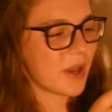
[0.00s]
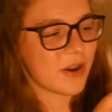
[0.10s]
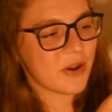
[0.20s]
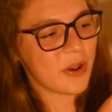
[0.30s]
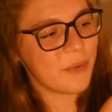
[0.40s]
I
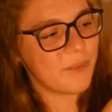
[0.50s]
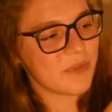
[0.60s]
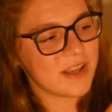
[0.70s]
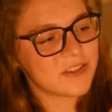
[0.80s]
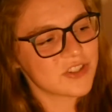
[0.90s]
don't know.
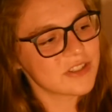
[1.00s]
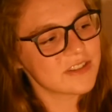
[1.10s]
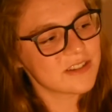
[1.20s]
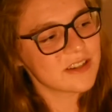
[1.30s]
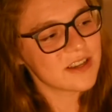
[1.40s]
It's
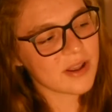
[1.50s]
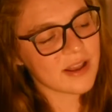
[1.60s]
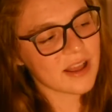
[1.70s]
just, they